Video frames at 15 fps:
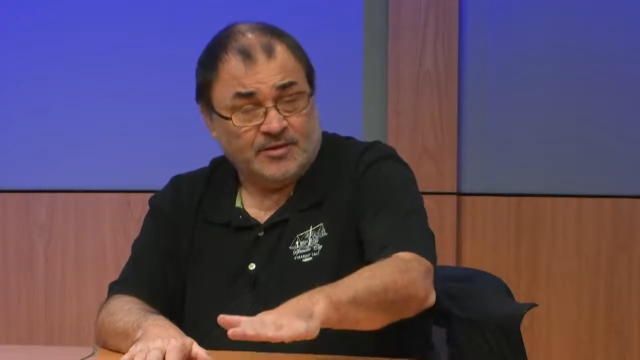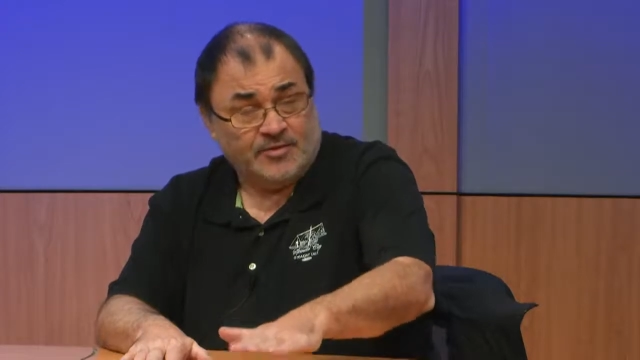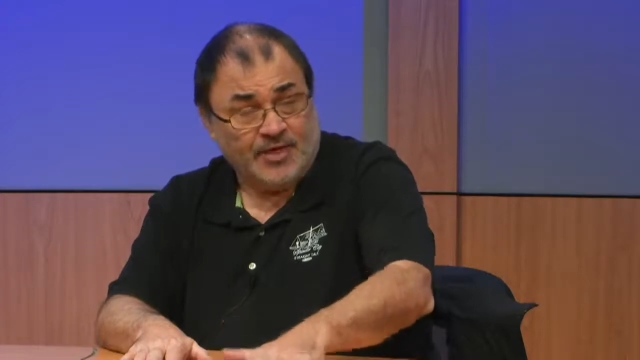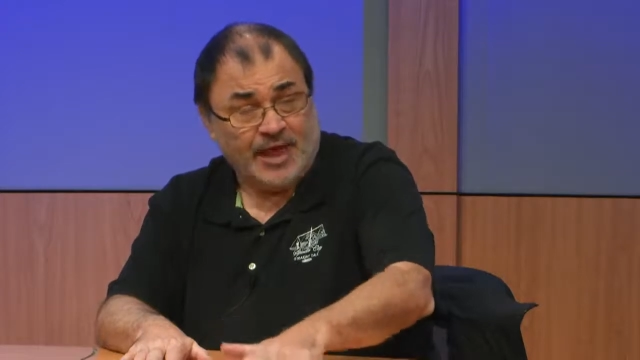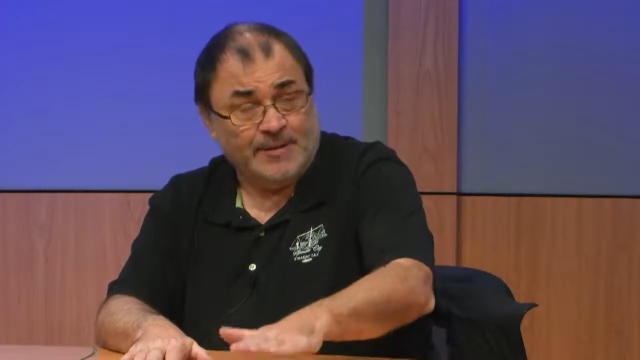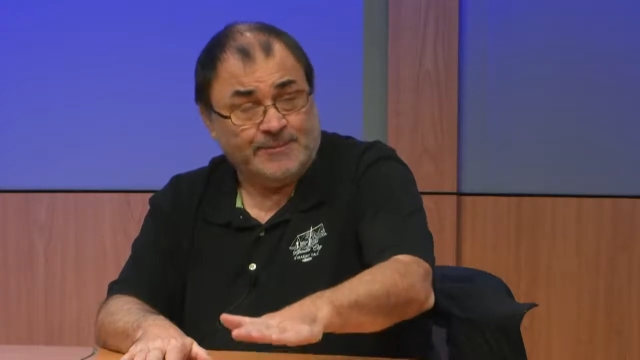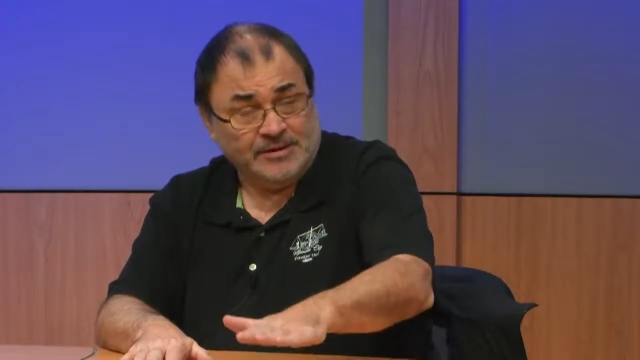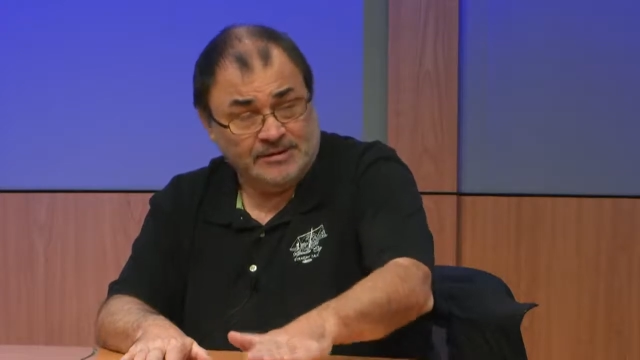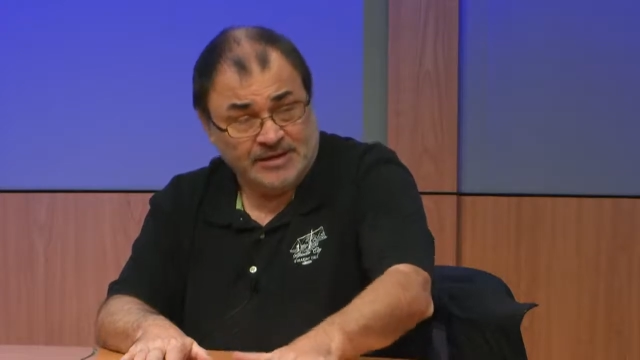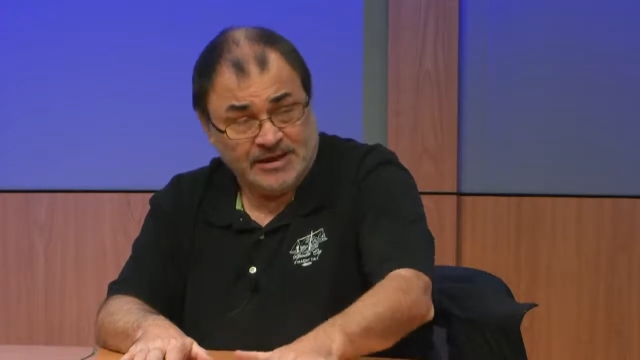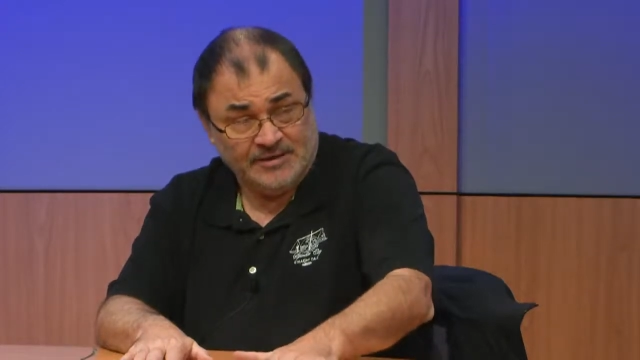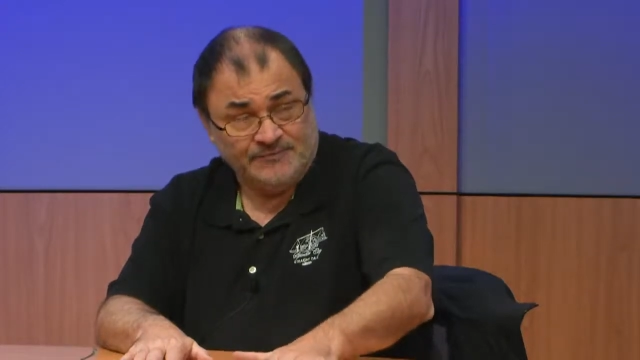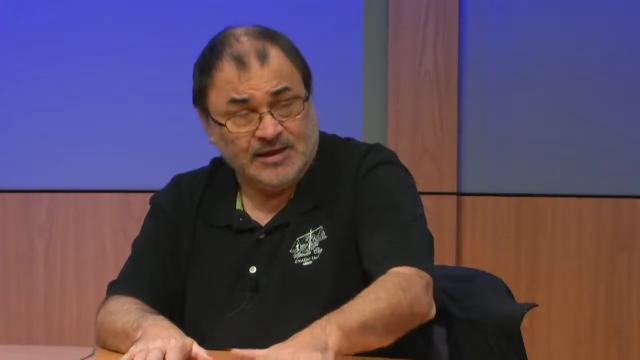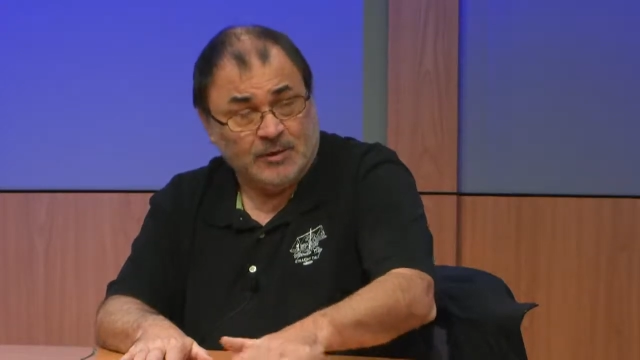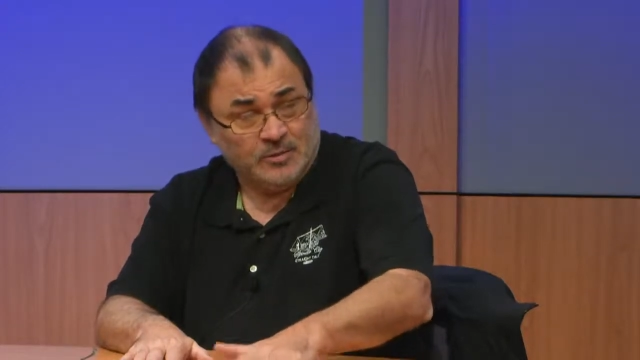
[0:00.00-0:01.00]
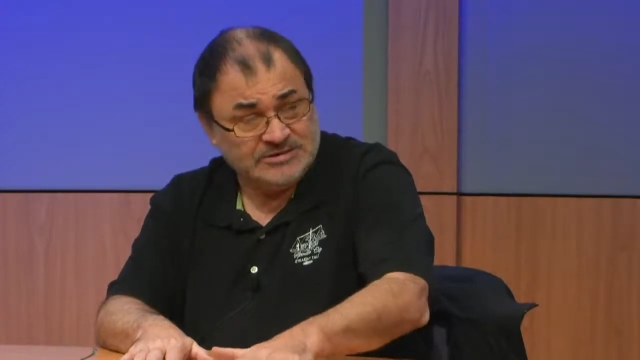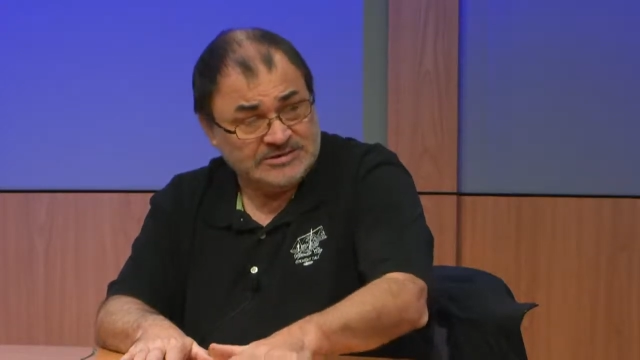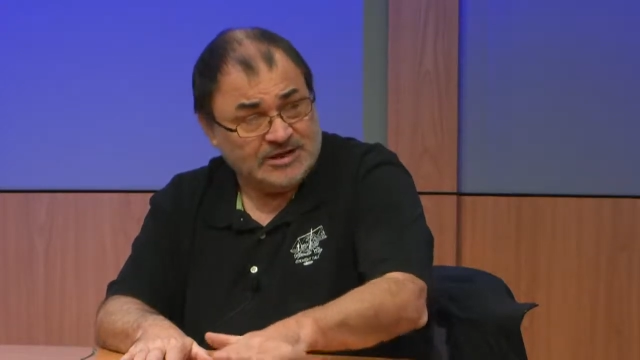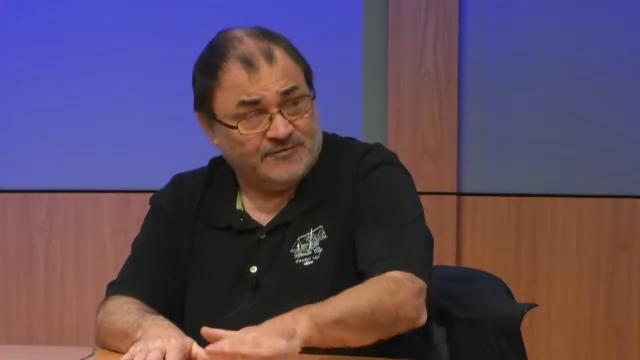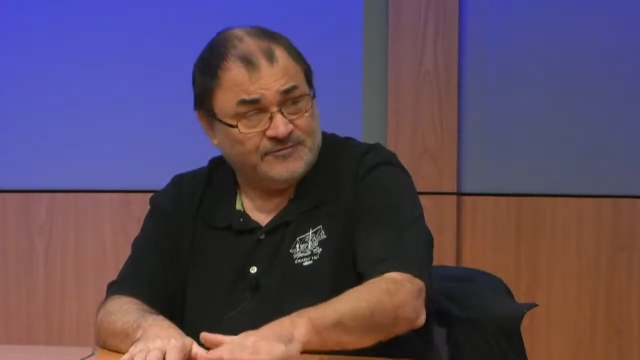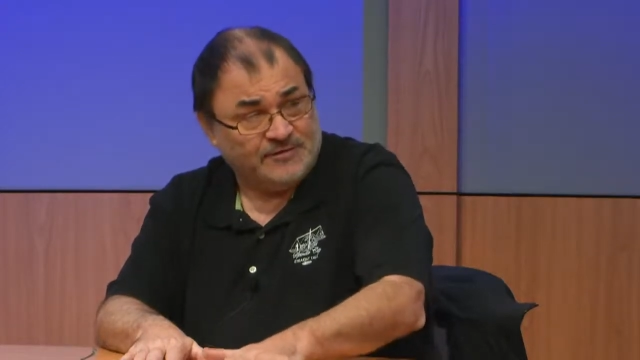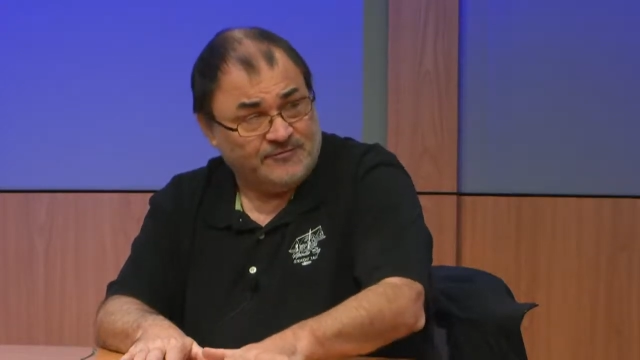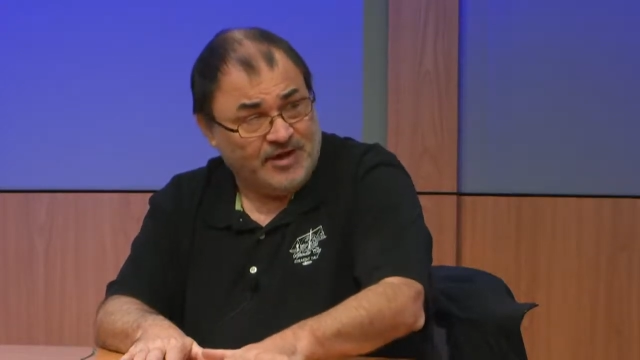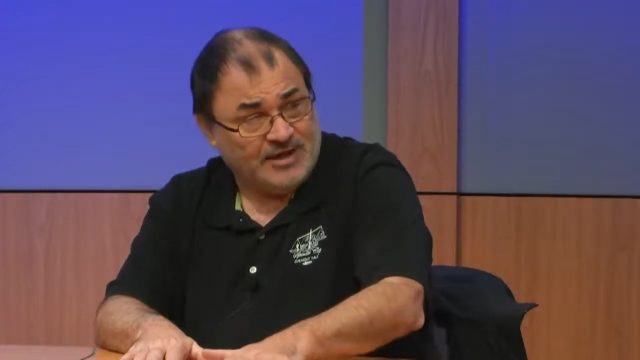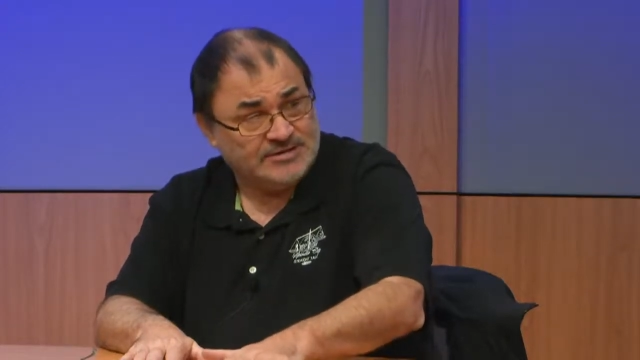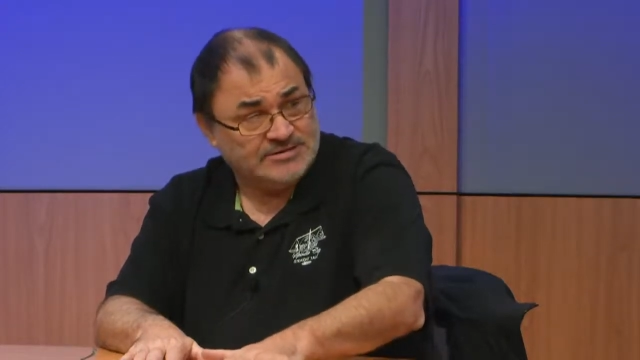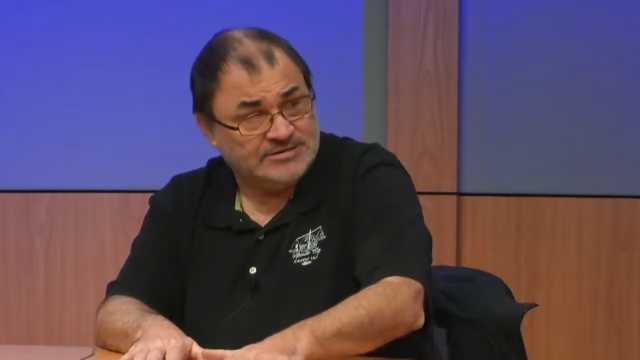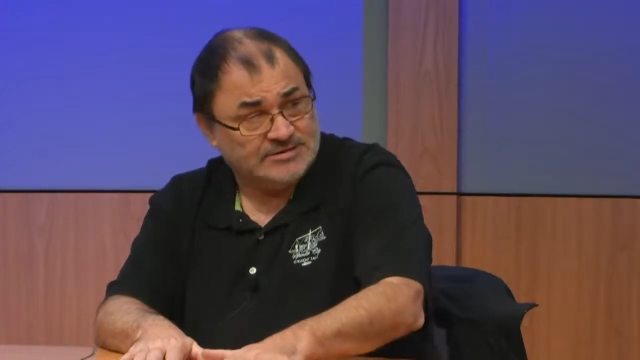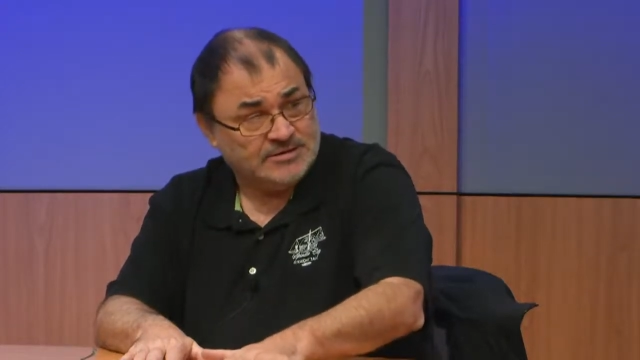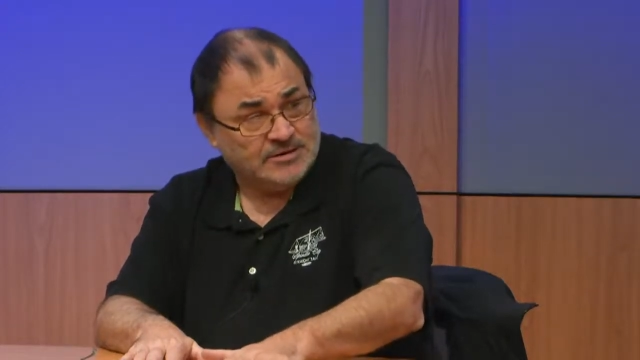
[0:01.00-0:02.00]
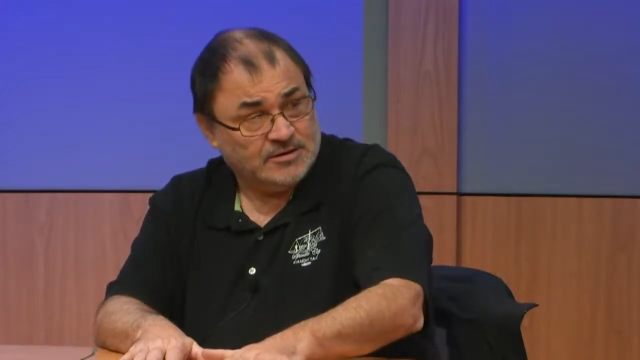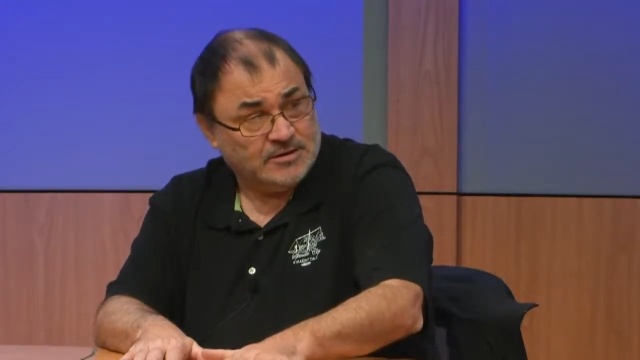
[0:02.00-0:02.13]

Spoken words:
they believed it was self-defense.